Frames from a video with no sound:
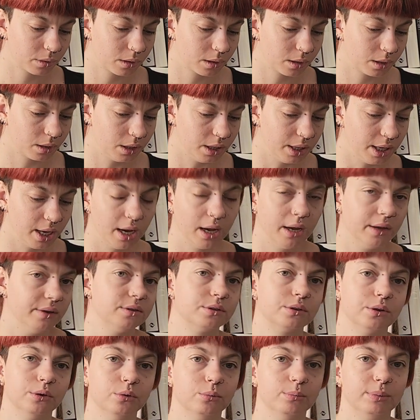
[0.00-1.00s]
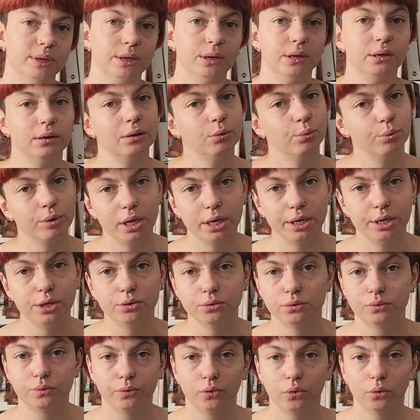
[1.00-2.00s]
Yeah, it's gonna be really
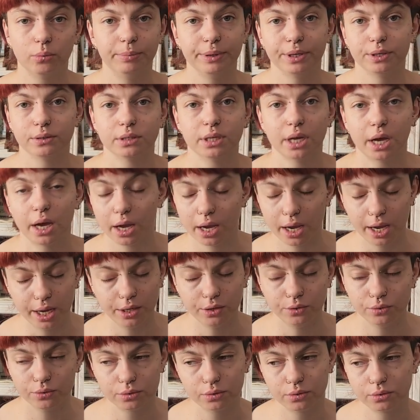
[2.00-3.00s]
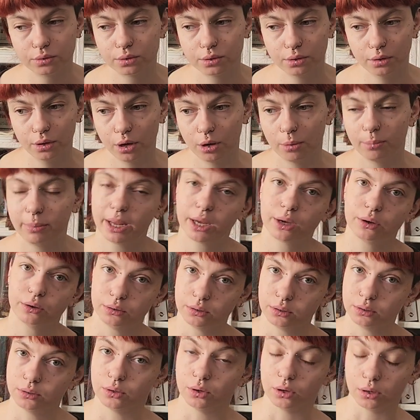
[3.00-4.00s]
useful because I use black
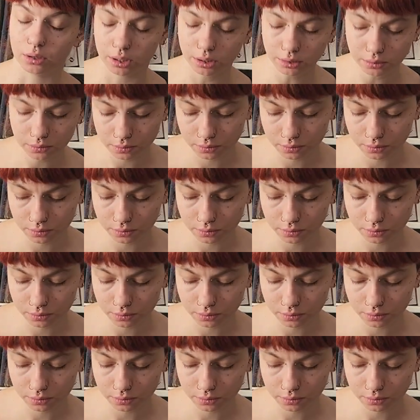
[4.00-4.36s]
cotton a lot.